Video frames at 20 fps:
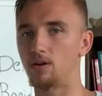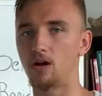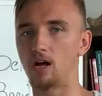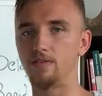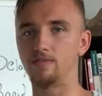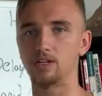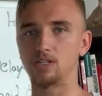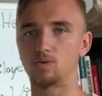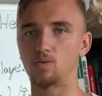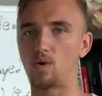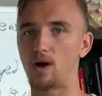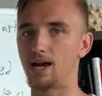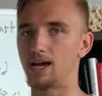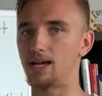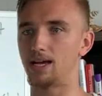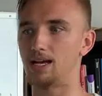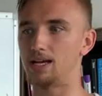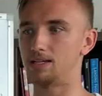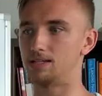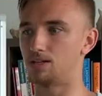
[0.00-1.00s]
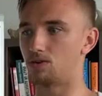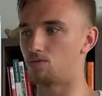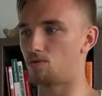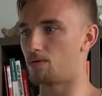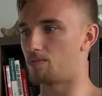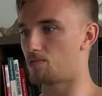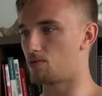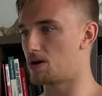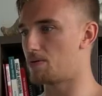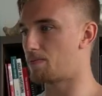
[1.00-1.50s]
and obvious why it's a
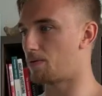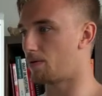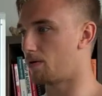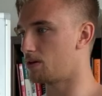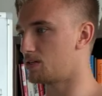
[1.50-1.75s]
Grim Reaper.